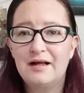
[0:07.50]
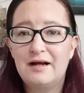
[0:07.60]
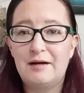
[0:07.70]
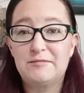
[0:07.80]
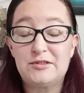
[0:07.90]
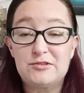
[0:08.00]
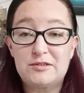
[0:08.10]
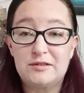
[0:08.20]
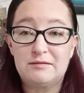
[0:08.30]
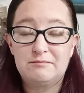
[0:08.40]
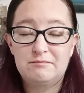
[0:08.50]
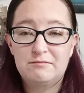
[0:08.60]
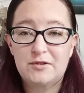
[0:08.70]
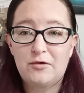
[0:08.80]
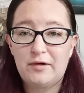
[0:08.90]
I'm used to
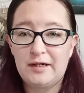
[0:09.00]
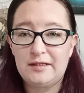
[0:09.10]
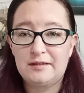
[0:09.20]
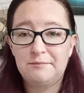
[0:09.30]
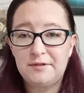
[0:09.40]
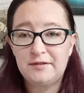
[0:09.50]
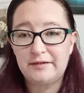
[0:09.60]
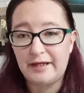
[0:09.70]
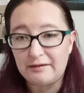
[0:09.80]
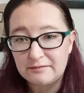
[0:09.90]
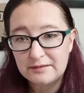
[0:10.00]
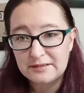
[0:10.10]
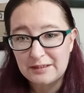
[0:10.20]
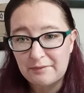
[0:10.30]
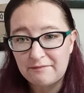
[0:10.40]
recording on the computer now
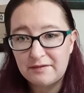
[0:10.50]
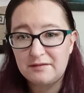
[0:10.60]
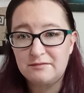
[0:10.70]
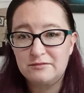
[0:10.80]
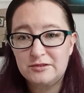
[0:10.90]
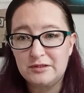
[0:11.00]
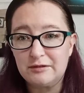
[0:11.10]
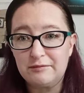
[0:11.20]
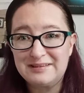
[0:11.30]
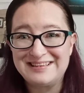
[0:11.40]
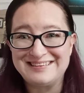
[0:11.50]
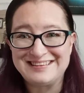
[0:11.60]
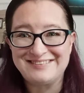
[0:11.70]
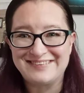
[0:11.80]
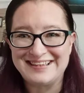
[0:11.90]
instead of my phone, so it's a little
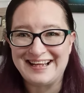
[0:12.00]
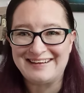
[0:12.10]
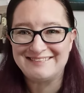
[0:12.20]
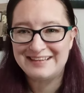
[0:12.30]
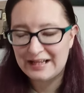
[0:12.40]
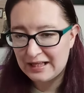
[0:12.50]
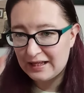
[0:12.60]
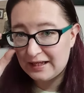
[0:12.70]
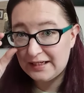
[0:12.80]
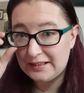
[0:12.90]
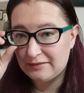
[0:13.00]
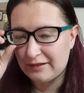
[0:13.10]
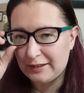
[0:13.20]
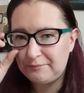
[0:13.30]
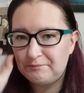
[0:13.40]
different now.
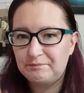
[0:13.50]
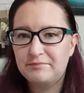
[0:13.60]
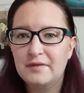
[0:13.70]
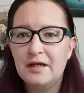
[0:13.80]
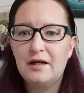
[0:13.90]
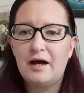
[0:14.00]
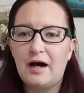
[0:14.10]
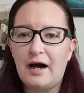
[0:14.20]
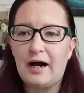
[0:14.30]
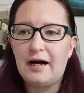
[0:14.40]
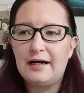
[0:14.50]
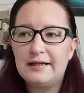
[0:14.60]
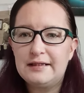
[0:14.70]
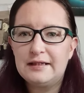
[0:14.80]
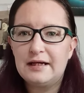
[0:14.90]
Anyway,
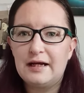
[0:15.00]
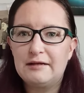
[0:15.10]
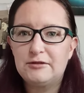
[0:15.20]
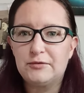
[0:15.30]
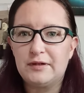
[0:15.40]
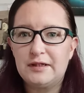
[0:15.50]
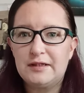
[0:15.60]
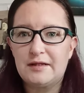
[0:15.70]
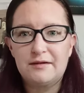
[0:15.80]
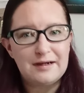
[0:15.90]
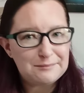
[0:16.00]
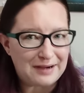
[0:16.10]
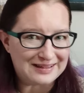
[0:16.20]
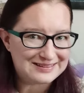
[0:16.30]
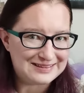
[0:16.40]
I am doing another
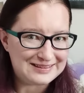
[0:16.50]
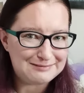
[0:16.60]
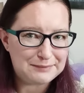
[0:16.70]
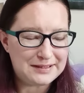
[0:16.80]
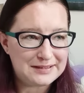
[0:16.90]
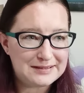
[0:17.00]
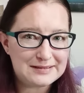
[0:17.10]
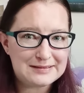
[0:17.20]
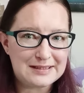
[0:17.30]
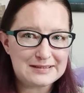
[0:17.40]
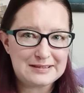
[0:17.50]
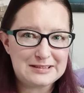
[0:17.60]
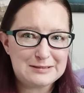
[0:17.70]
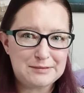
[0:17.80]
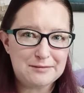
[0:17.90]
unboxing because that
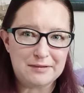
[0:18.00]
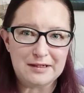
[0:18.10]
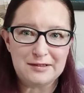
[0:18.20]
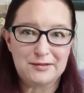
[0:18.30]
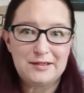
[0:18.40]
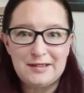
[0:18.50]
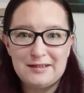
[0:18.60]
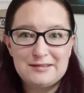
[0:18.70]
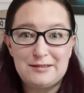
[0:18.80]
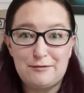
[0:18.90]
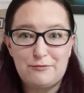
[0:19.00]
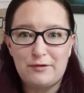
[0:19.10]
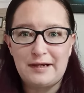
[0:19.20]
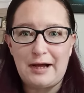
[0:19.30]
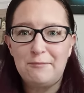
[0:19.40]
seems to be what Nerdy Duck is known
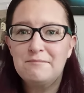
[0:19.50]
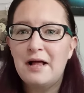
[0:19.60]
for now.